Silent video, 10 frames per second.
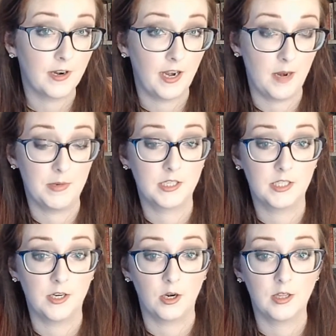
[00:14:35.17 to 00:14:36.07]
dynamics
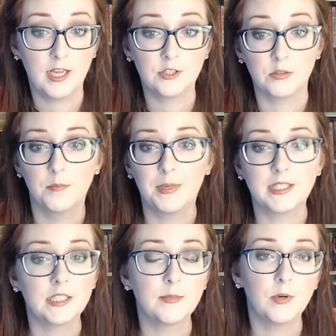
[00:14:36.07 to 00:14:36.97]
in our classrooms
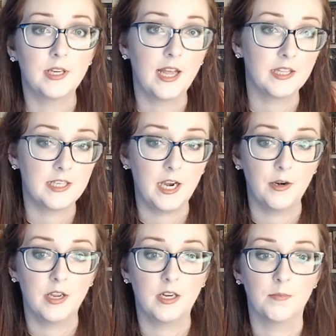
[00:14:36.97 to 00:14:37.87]
because it's a more
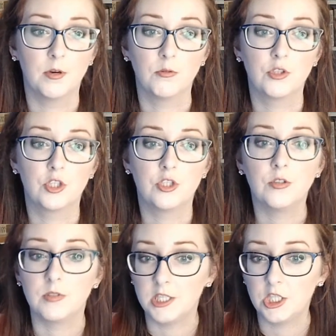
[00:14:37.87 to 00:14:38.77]
egalitarian approach
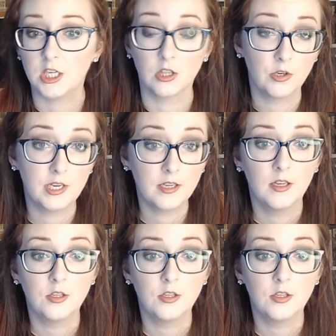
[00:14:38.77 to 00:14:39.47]
to teaching and learning.